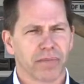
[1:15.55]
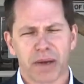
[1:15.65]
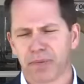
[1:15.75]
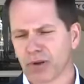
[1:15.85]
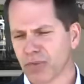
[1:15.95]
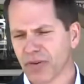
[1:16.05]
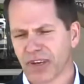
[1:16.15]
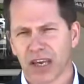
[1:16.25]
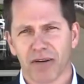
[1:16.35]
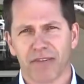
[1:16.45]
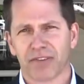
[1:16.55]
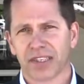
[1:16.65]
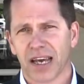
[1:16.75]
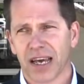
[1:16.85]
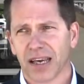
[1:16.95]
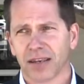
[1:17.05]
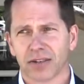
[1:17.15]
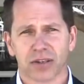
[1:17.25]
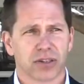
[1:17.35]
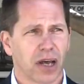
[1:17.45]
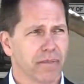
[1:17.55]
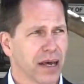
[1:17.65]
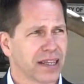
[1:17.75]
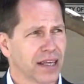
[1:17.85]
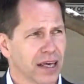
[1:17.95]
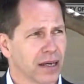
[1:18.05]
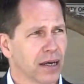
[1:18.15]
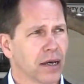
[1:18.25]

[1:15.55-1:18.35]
people are moving here every day, so some may think